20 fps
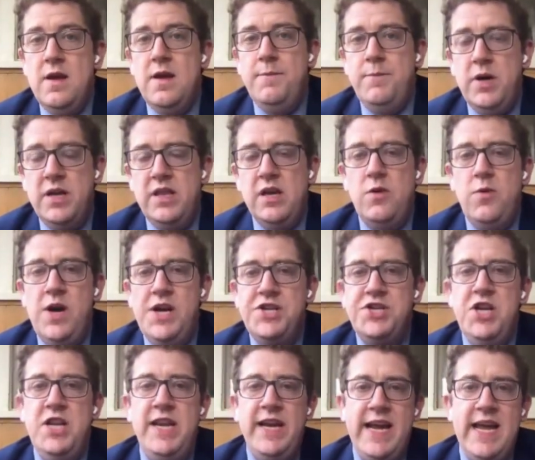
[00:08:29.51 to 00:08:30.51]
But the
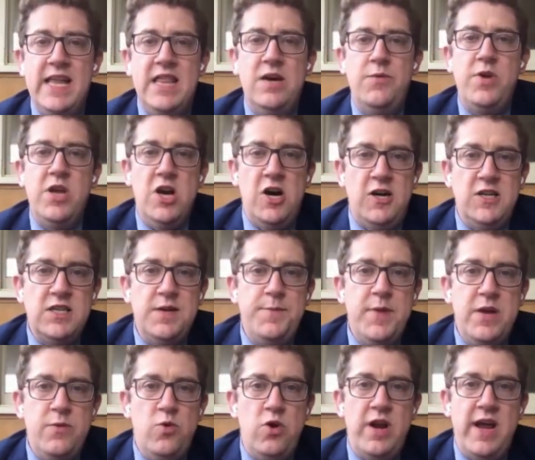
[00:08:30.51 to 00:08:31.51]
question, again, that we
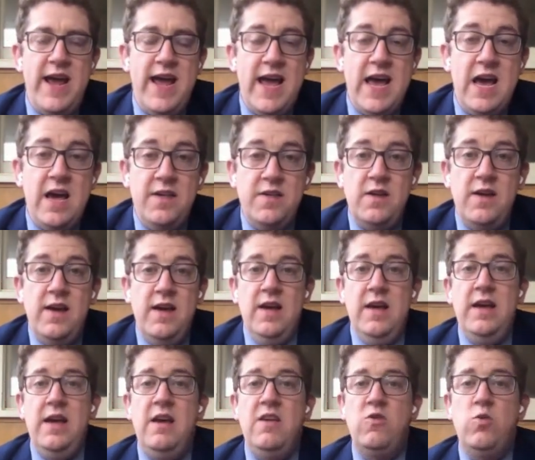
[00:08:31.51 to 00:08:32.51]
ultimately want to ask
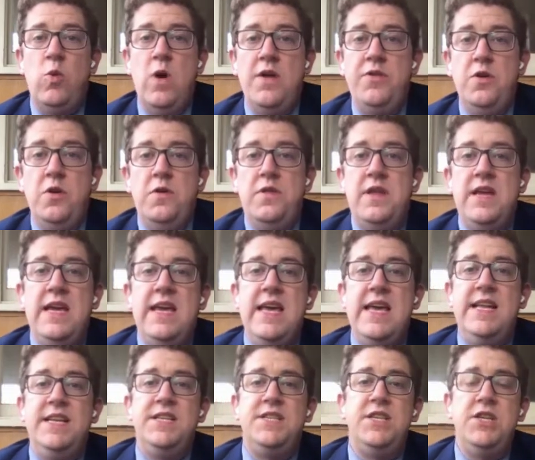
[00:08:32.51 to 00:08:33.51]
is whether the
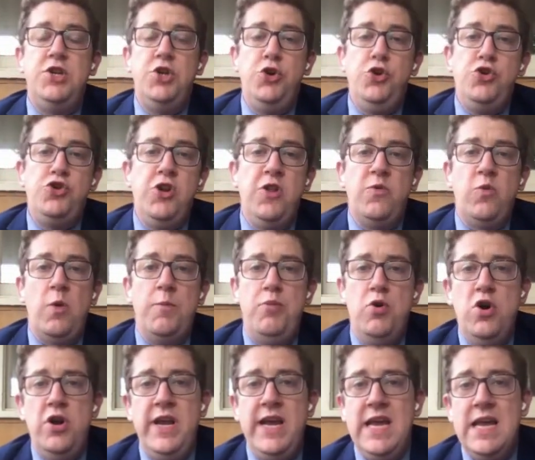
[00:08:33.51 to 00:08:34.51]
institutions we're
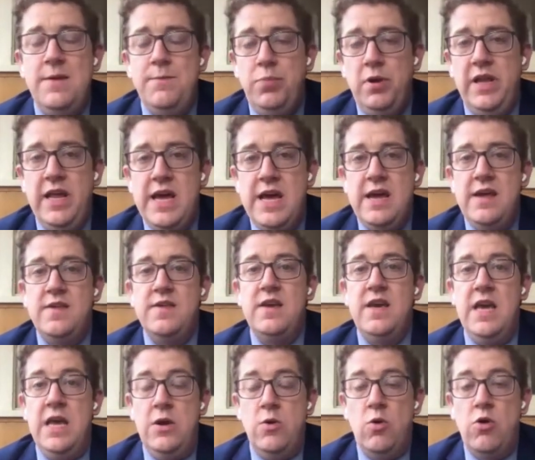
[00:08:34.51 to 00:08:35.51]
putting in place
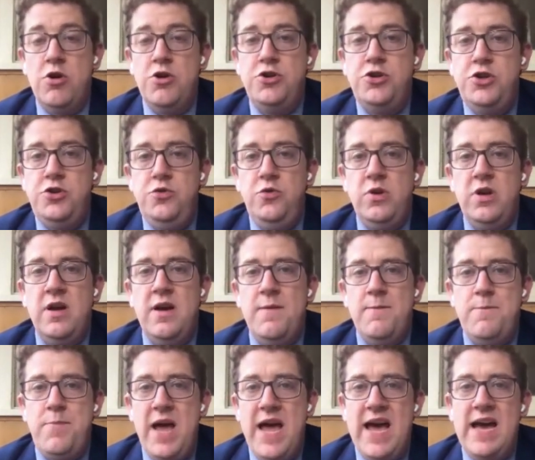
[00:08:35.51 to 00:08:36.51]
in order to
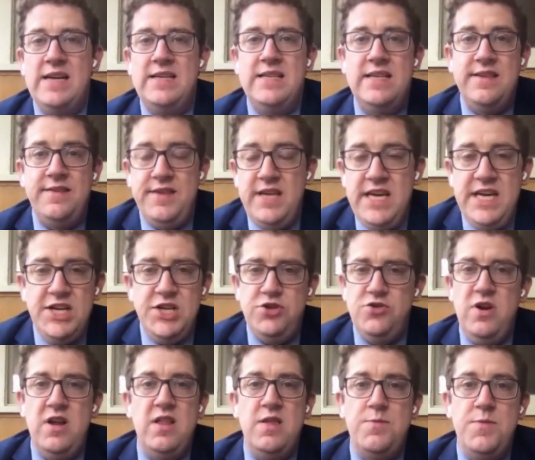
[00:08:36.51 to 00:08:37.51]
combat disease
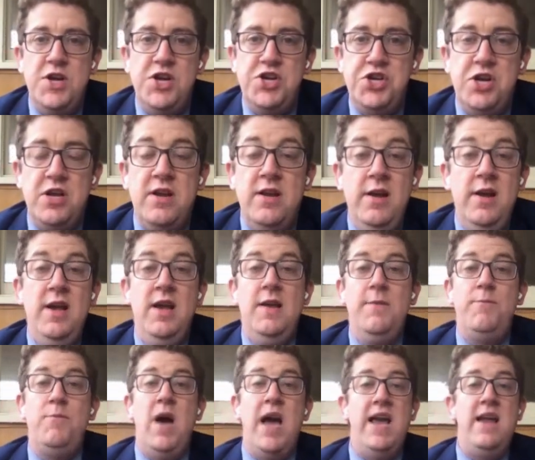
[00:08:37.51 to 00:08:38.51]
transmission
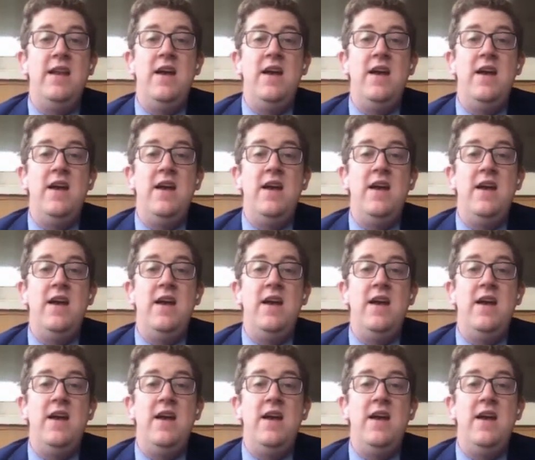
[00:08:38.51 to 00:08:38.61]
might